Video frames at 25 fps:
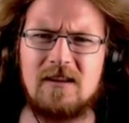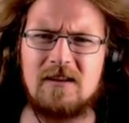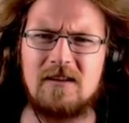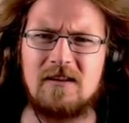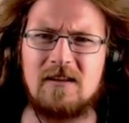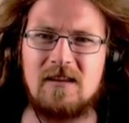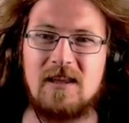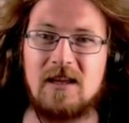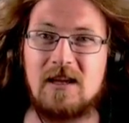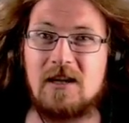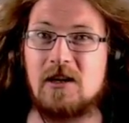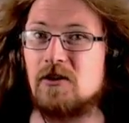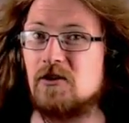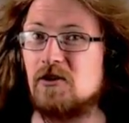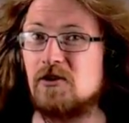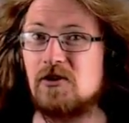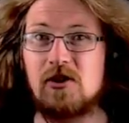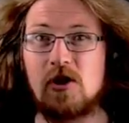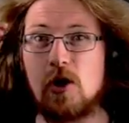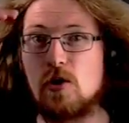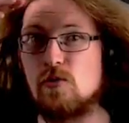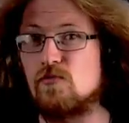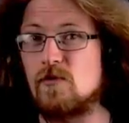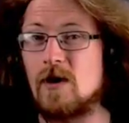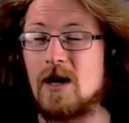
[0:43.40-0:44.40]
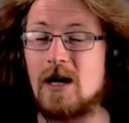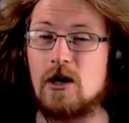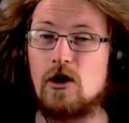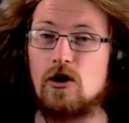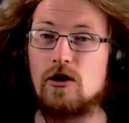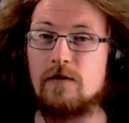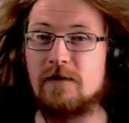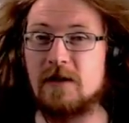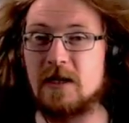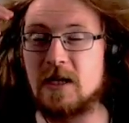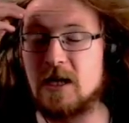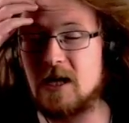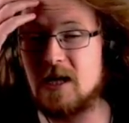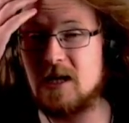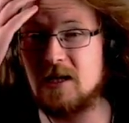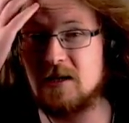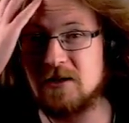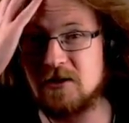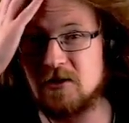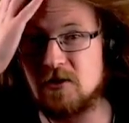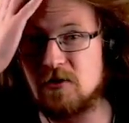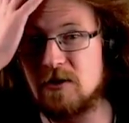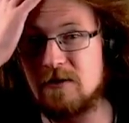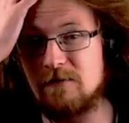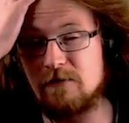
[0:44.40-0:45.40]
it can just go right over your head. You
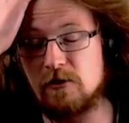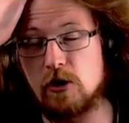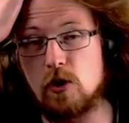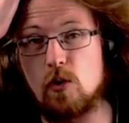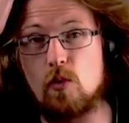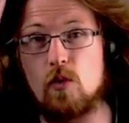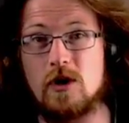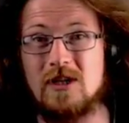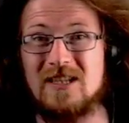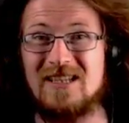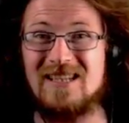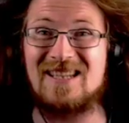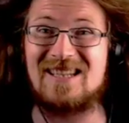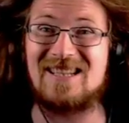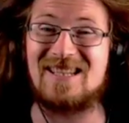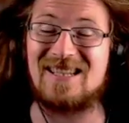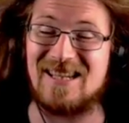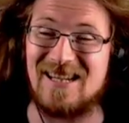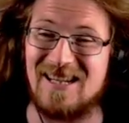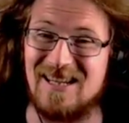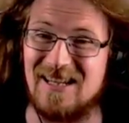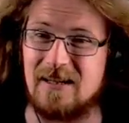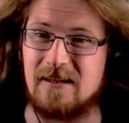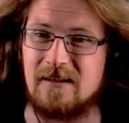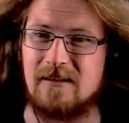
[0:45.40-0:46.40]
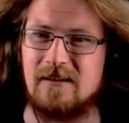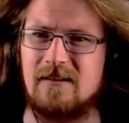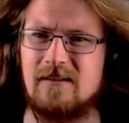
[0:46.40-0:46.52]
don't even know what you're seeing.